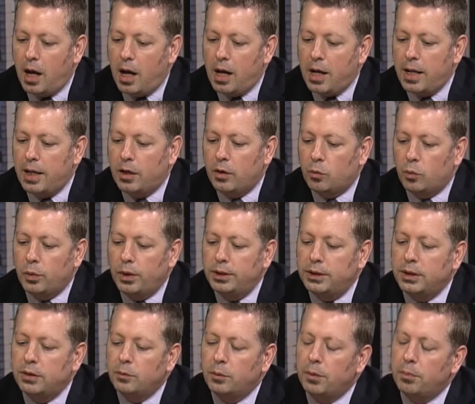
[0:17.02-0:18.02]
In a
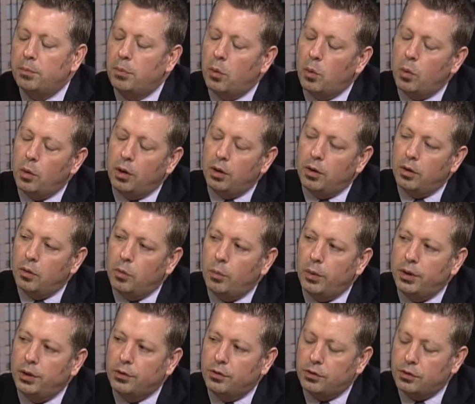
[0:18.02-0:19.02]
recent report, we
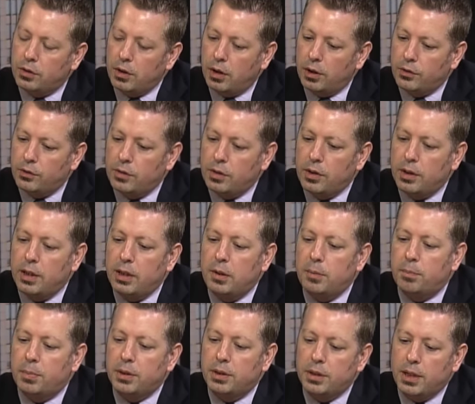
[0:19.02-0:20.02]
discussed the
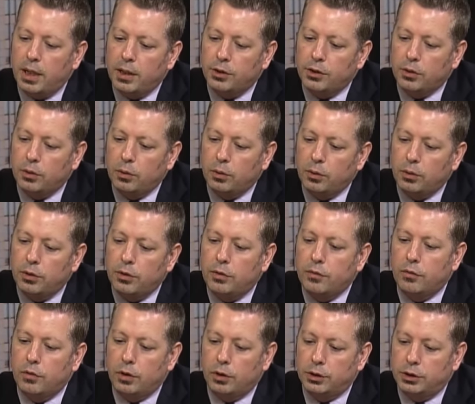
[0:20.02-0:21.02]
potential
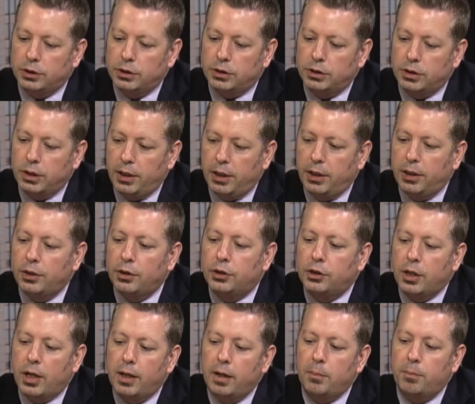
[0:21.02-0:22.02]
divergence in
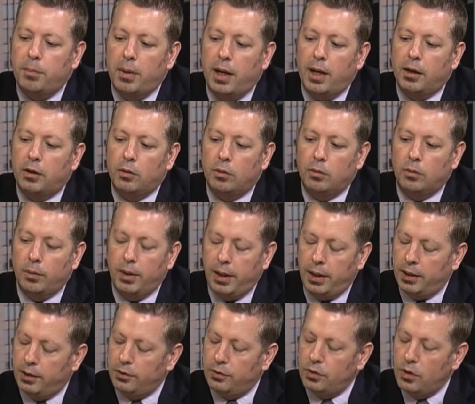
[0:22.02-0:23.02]
China bank
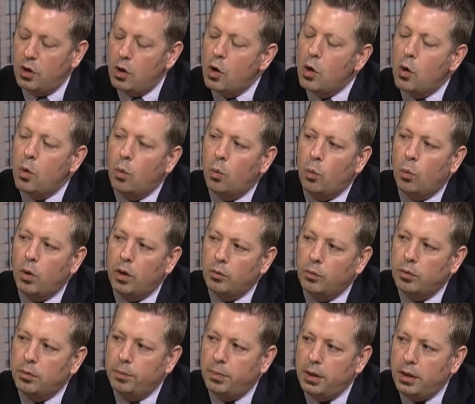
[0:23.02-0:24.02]
ratings. What
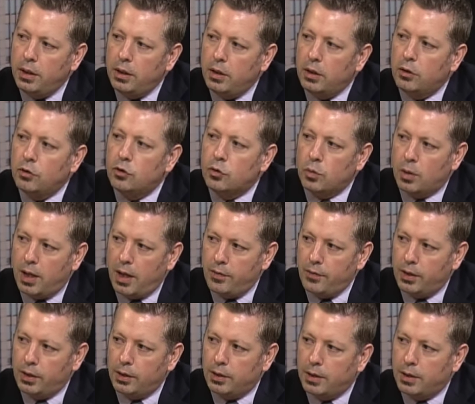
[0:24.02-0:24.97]
would be driving